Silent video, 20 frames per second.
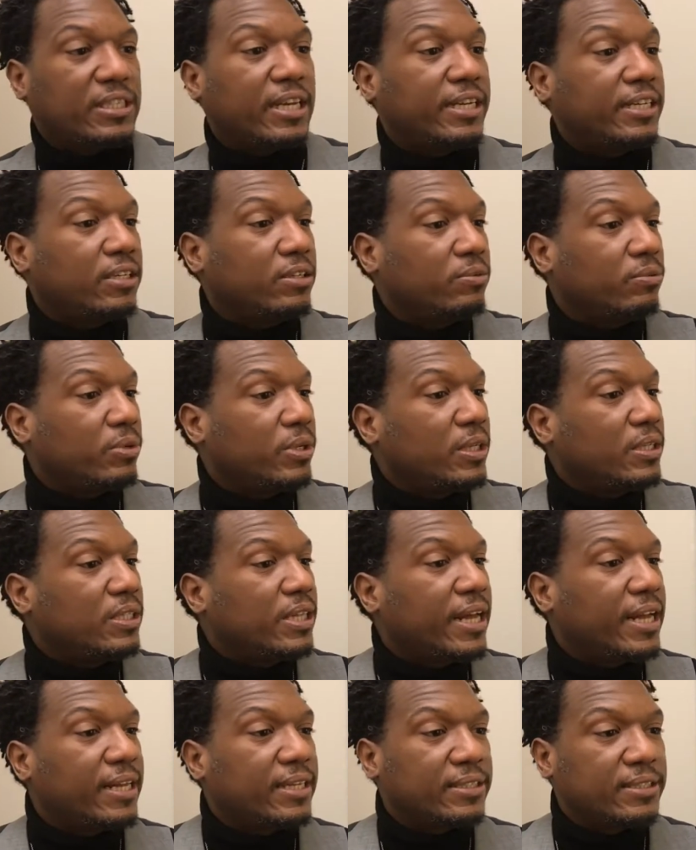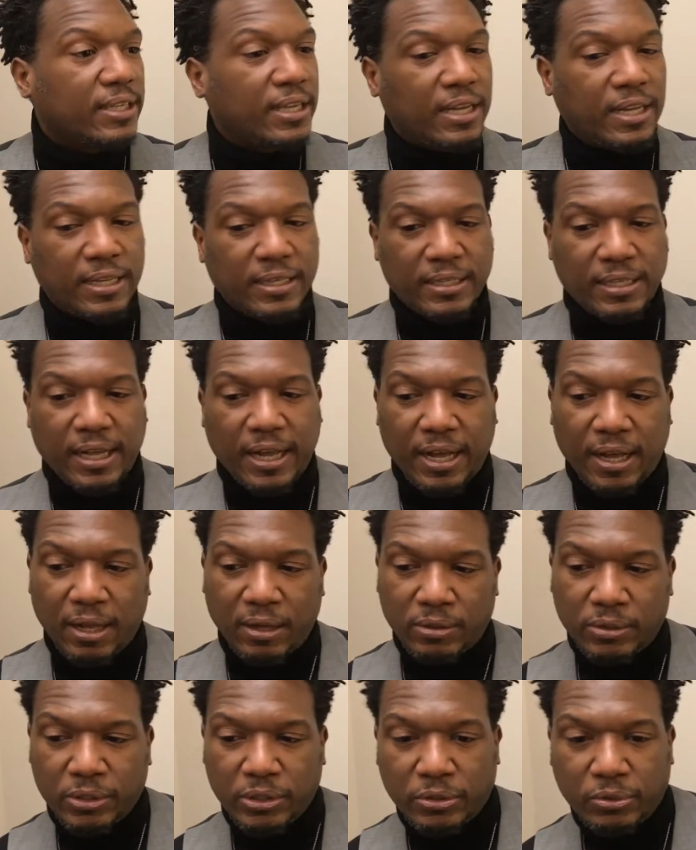I didn't realize
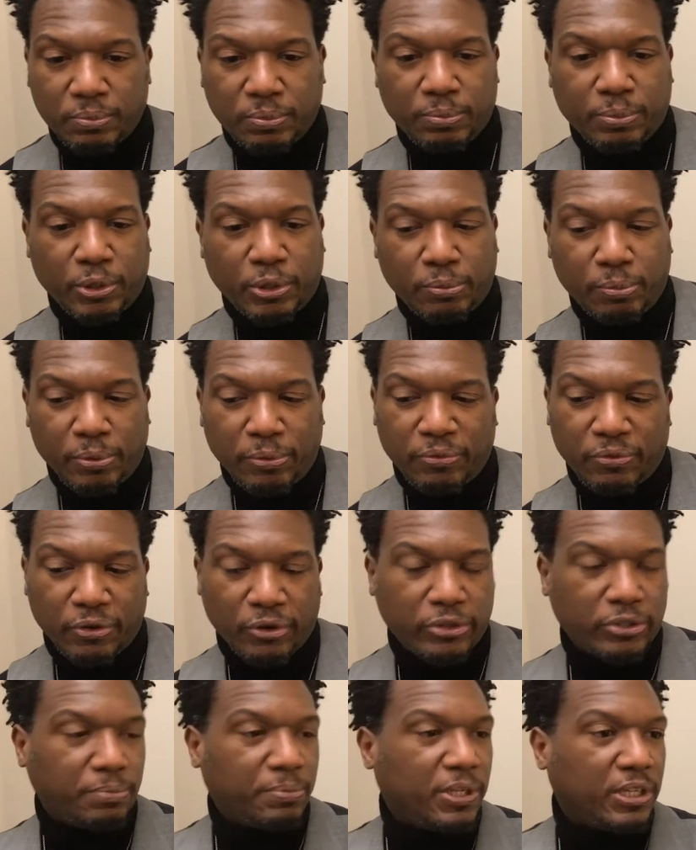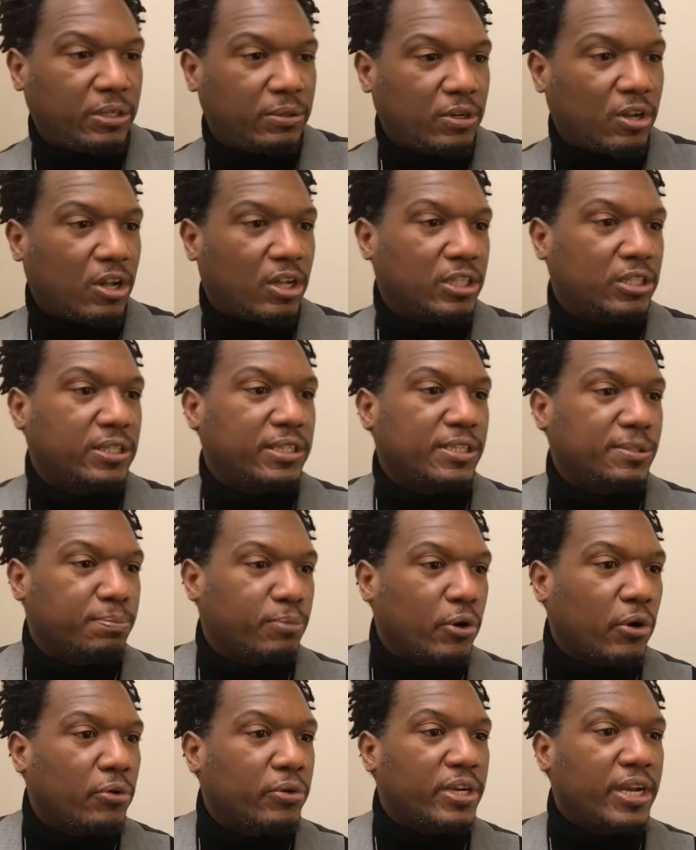you prefer to be called this
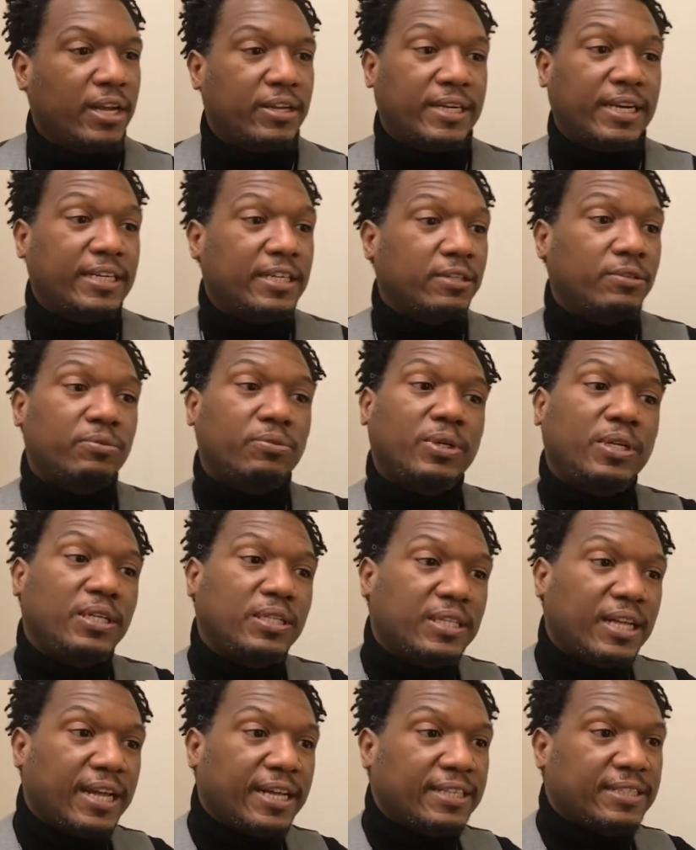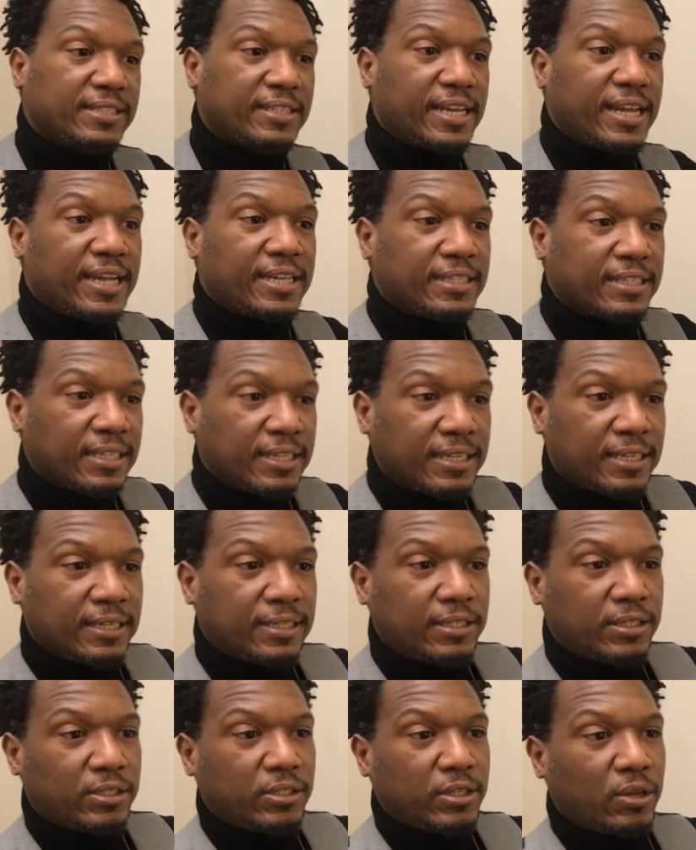pronoun. I didn't realize that,
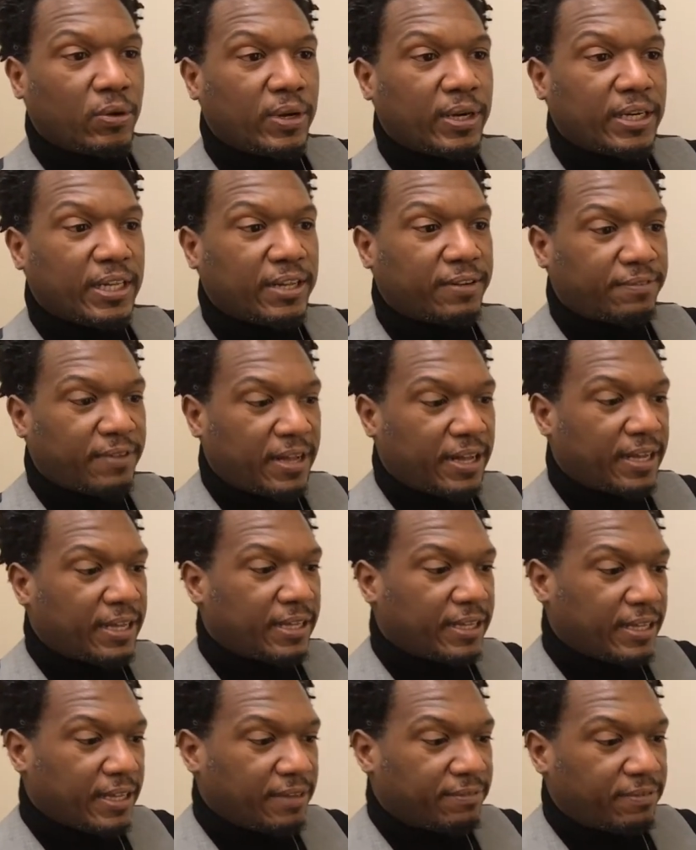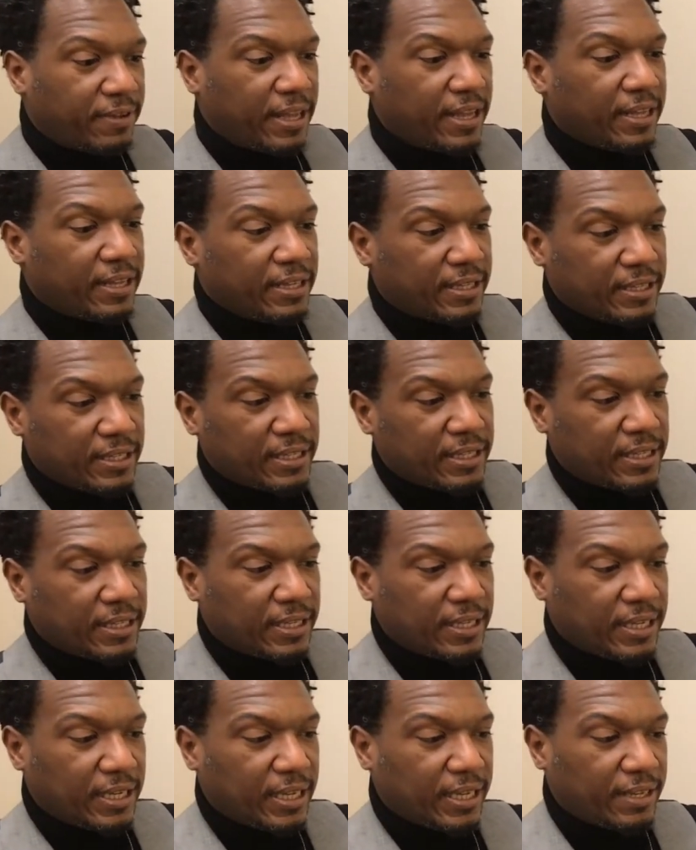you know, if
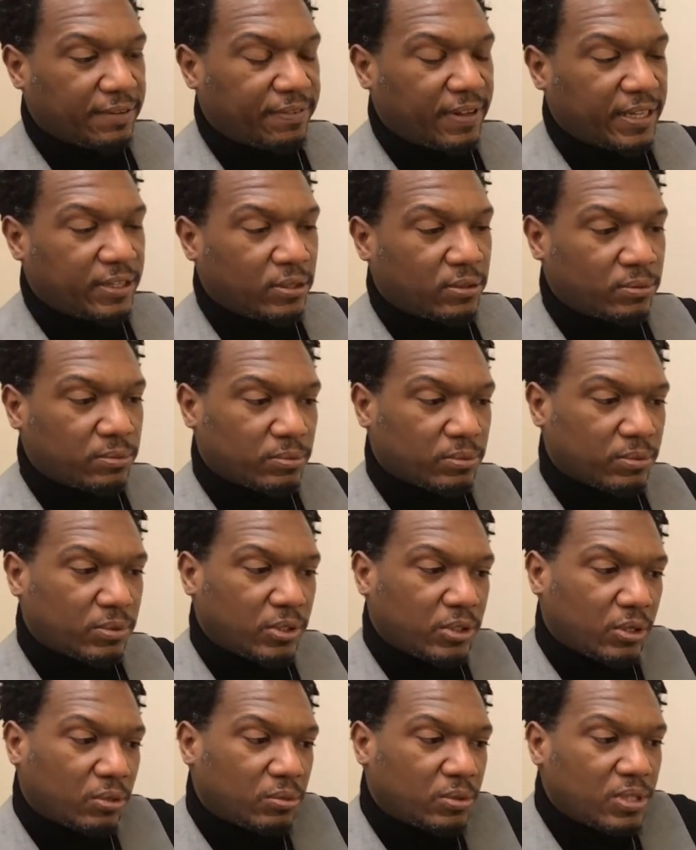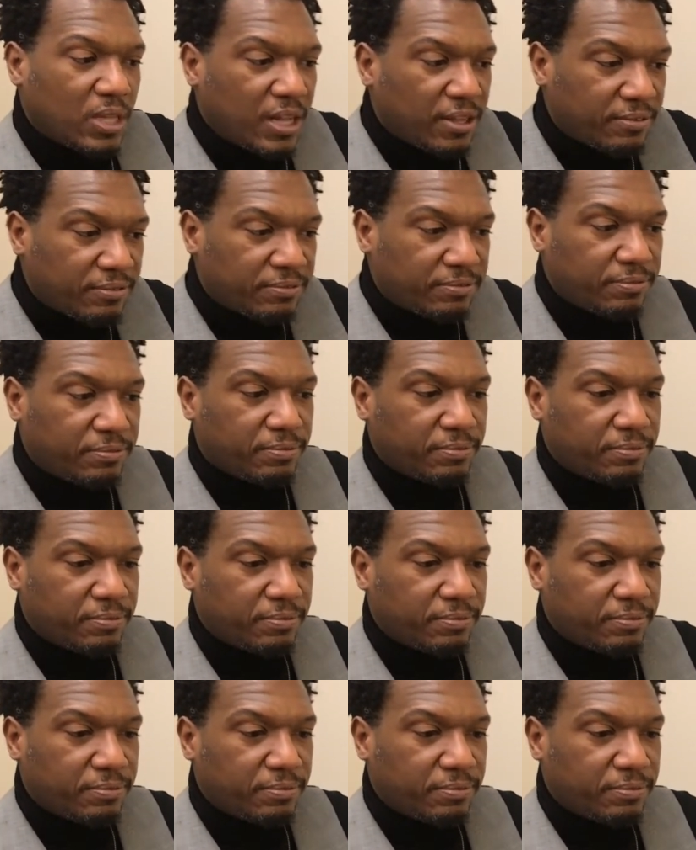I don't, you know, love